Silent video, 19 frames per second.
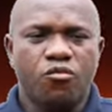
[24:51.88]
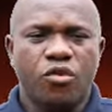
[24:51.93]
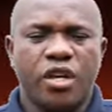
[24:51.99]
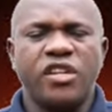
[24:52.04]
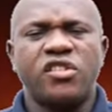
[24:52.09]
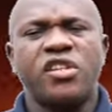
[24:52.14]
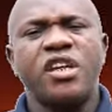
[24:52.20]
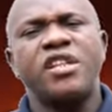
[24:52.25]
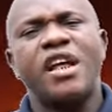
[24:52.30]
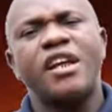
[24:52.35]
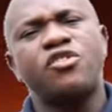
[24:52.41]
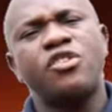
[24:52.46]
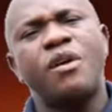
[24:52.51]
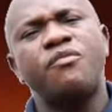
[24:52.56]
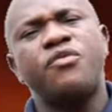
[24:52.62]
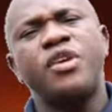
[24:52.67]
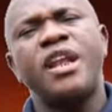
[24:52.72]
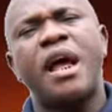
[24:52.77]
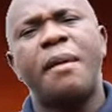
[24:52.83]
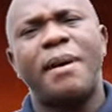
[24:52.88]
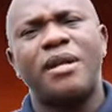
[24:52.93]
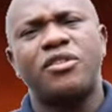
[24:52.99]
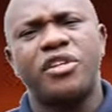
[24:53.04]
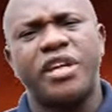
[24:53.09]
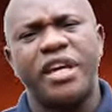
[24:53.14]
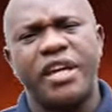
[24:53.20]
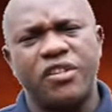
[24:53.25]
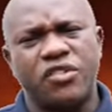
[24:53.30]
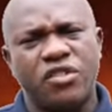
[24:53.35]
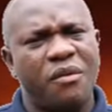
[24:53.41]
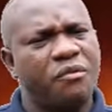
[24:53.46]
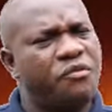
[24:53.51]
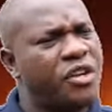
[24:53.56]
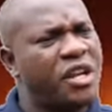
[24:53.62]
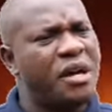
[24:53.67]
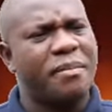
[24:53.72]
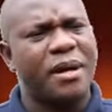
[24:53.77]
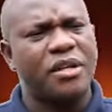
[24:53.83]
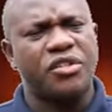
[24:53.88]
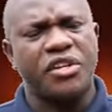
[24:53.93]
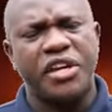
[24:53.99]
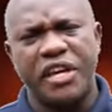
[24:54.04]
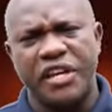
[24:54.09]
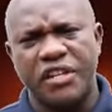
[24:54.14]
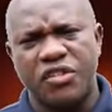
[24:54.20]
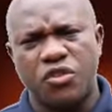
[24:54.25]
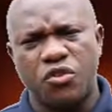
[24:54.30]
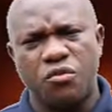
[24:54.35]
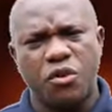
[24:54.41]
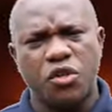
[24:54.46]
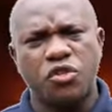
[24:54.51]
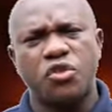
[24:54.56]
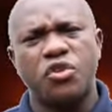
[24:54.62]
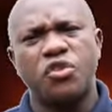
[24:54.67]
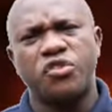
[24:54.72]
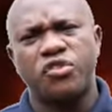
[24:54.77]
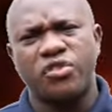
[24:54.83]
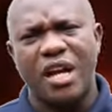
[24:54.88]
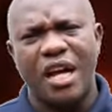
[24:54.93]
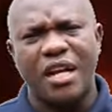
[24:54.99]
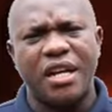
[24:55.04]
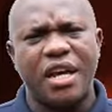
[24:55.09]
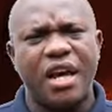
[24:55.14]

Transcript: You see, there's something about kings, something about kings you must understand.